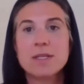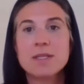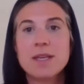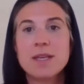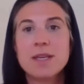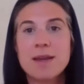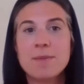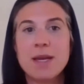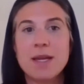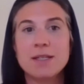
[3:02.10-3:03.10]
weeks
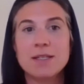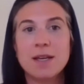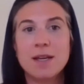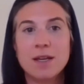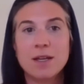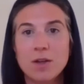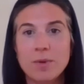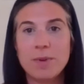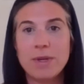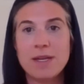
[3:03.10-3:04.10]
came and
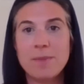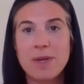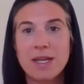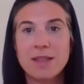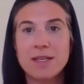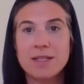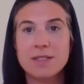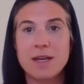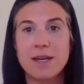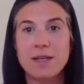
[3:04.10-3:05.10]
global pandemic, and they
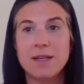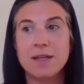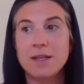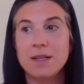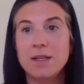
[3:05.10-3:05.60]
said,